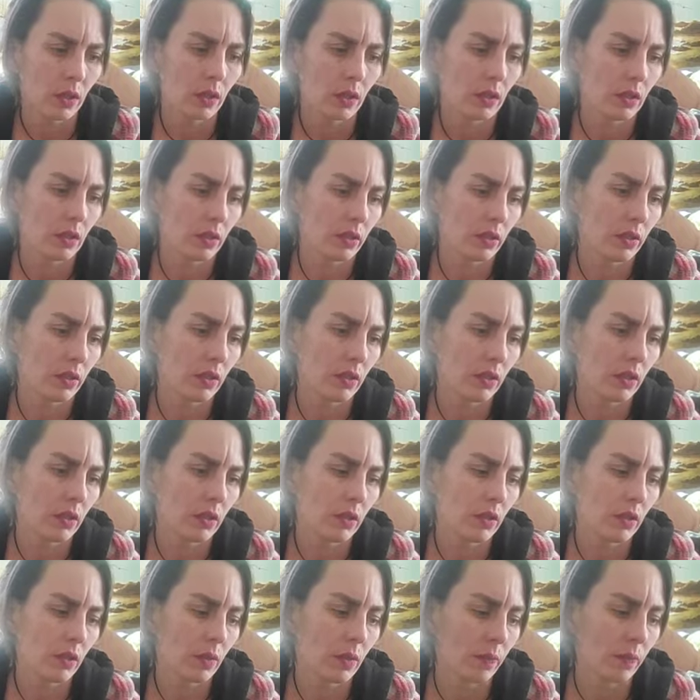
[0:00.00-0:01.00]
and
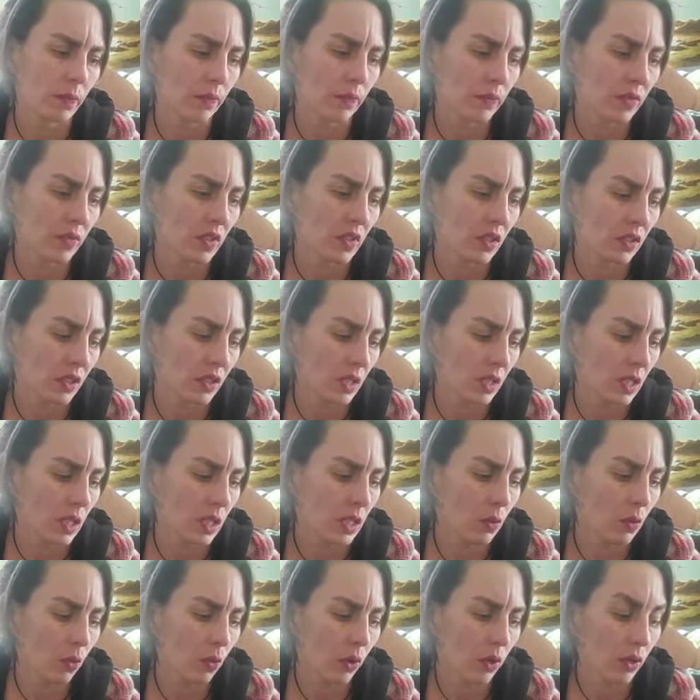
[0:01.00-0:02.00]

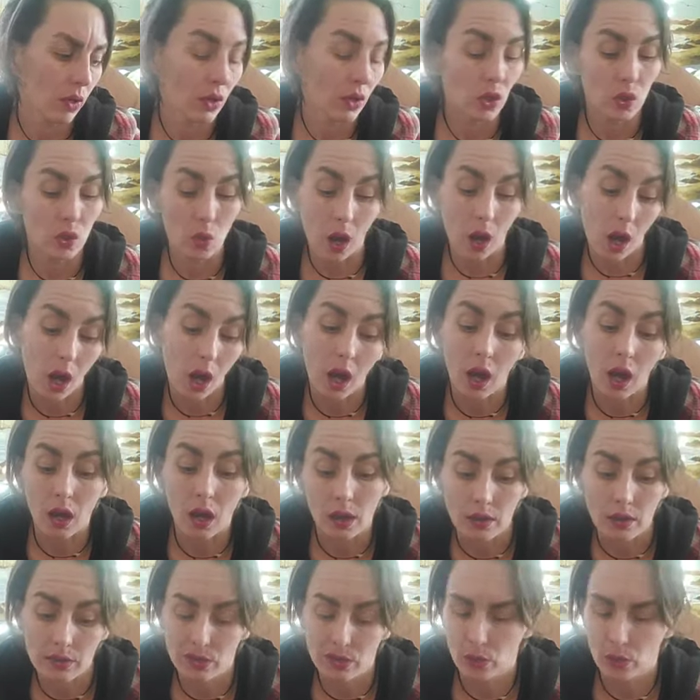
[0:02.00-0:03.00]
see what new
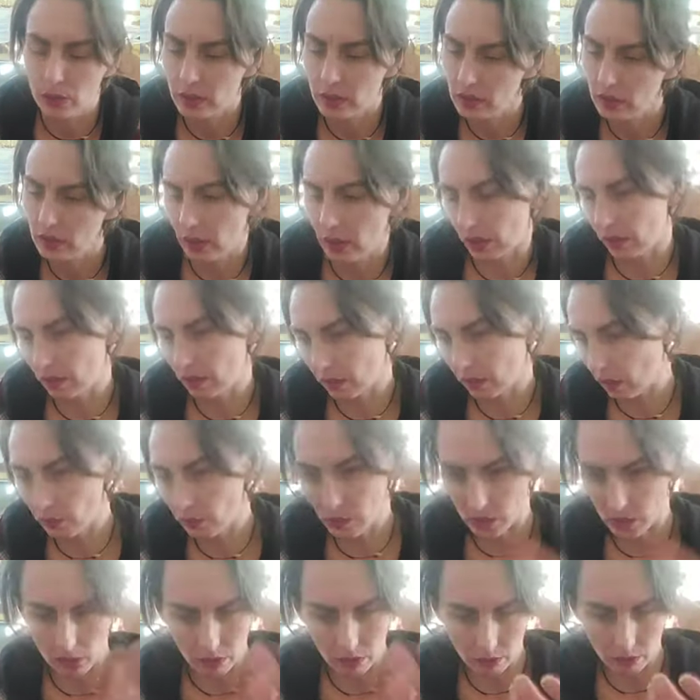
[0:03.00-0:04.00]
ahas or insights come
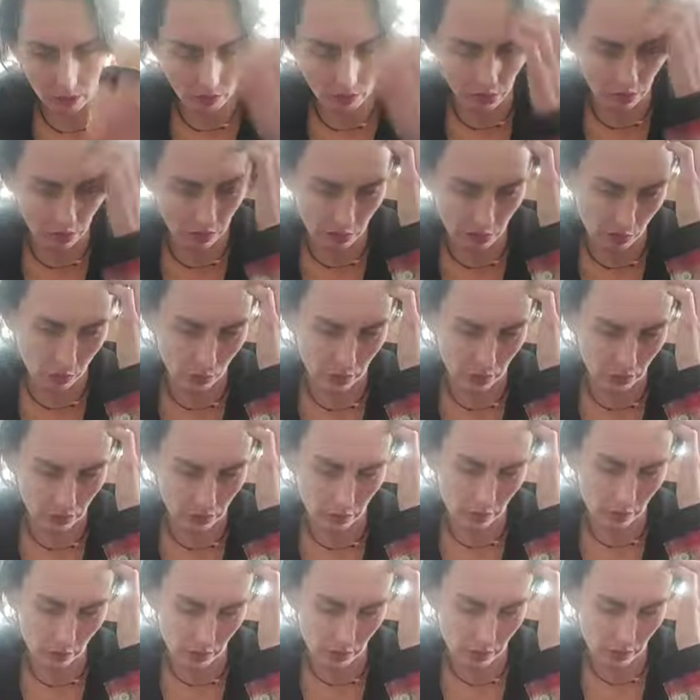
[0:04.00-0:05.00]
to you. And that's where
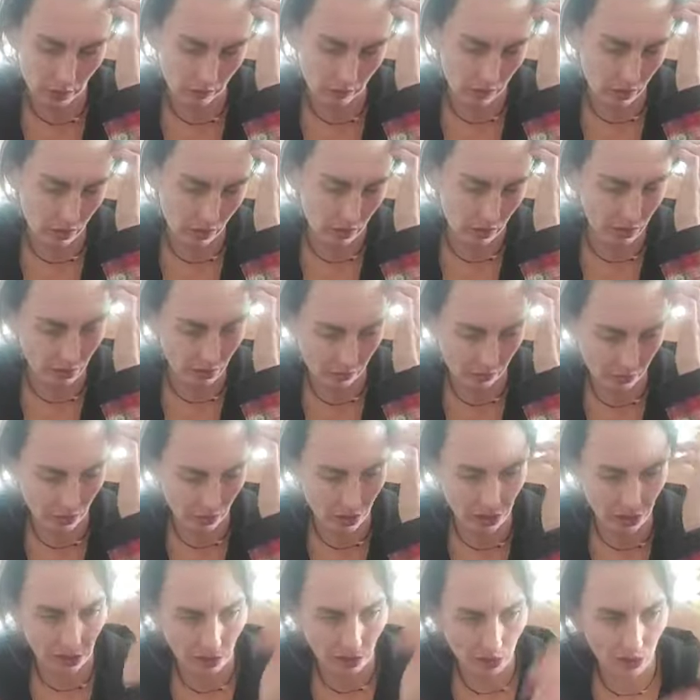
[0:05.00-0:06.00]
creativity and
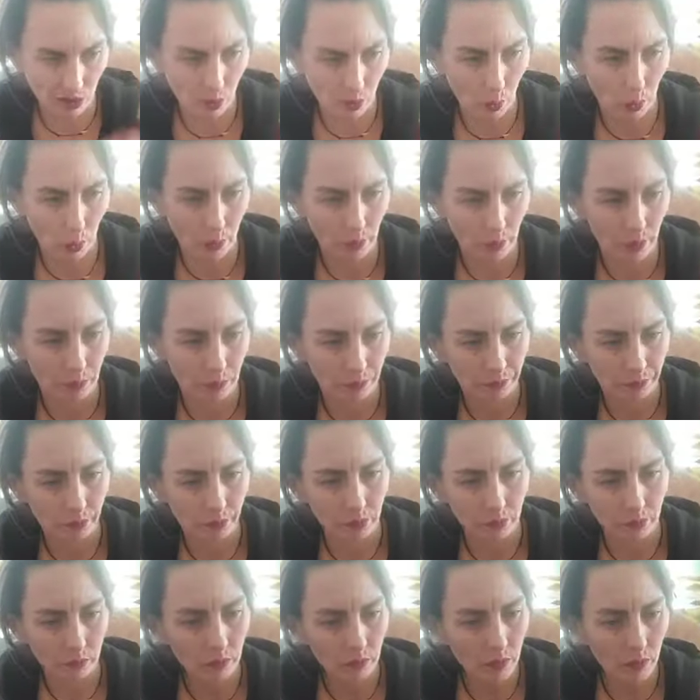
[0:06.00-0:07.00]
innovation is born,
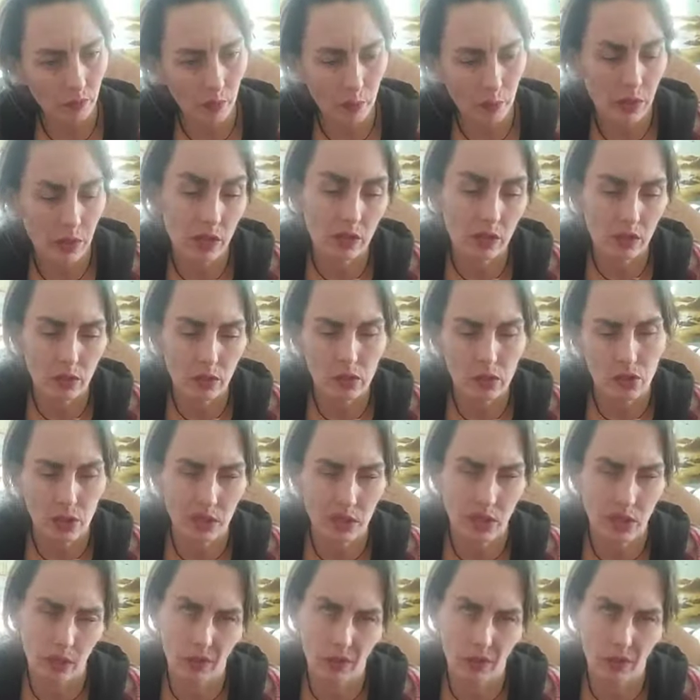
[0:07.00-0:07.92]
because you're adjusting